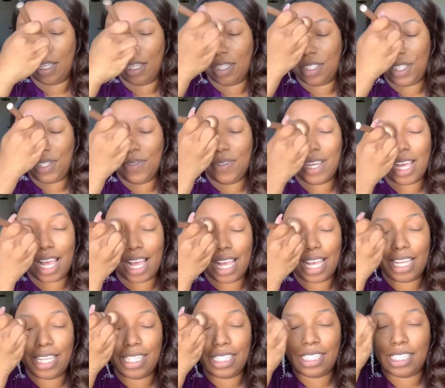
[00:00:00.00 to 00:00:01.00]
You
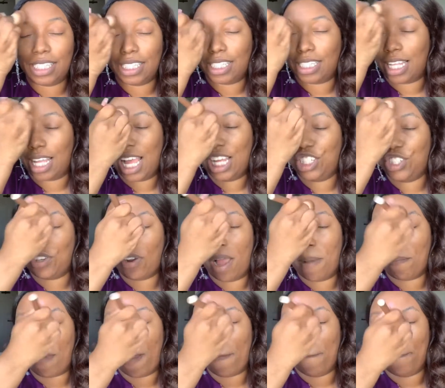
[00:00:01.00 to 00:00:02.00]
guys, I tried
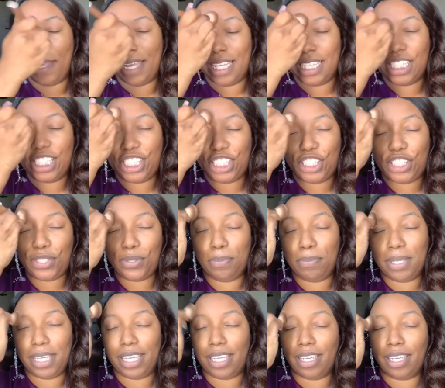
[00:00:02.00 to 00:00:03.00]
my best to
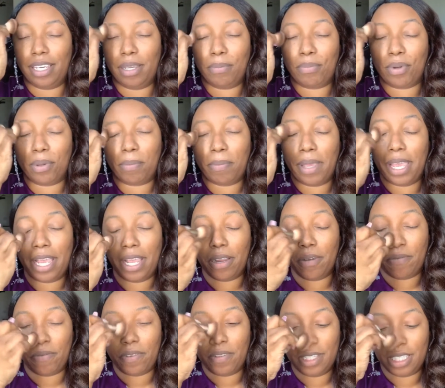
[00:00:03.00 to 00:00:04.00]
be prepared
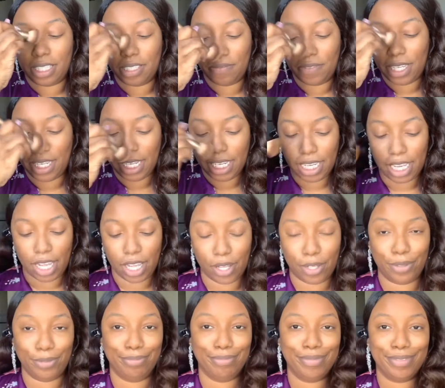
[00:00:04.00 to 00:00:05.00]
for this video.
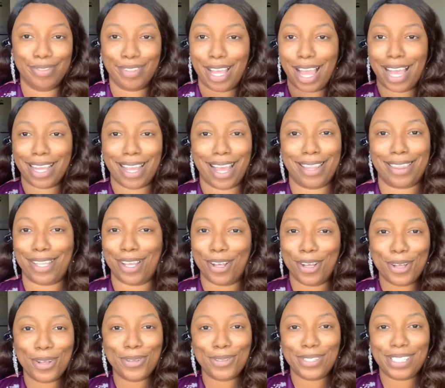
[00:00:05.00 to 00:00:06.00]
I got the
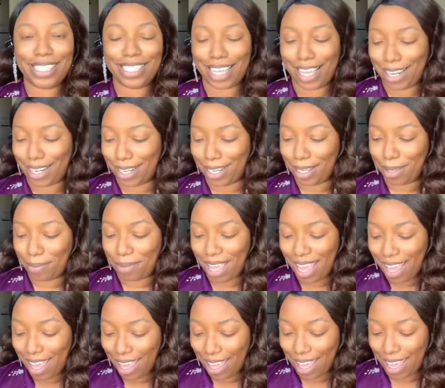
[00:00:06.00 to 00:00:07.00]
whole setup,
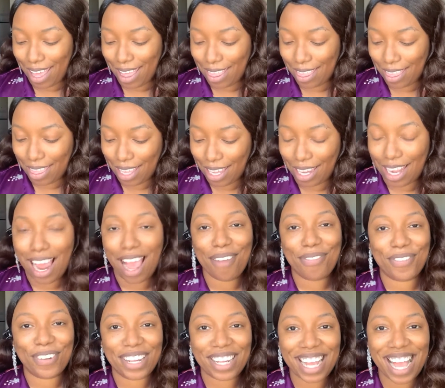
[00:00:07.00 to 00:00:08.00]
and then I
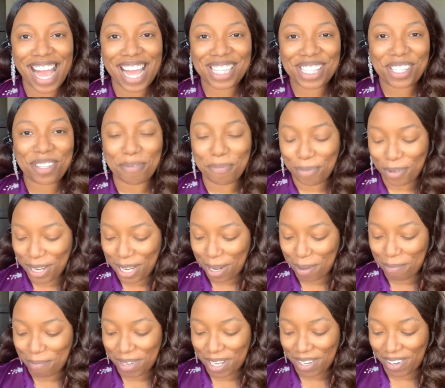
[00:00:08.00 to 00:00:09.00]
forgot to bring a
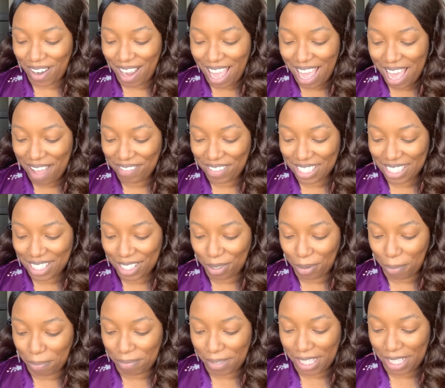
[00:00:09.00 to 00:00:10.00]
mirror. I have this little
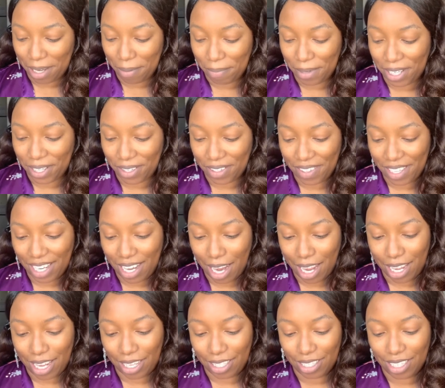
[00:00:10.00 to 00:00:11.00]
mini mirror that
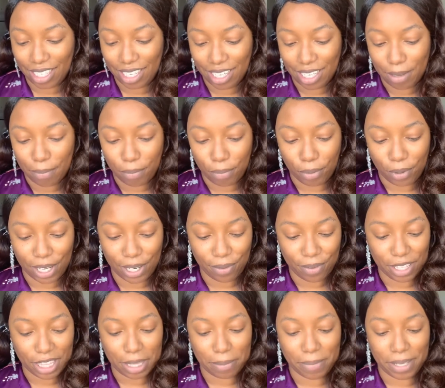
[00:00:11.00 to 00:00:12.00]
I bring
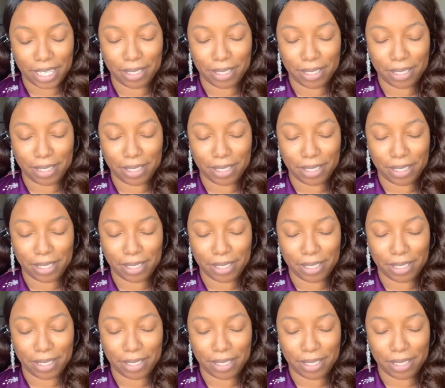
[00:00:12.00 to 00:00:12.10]
with me.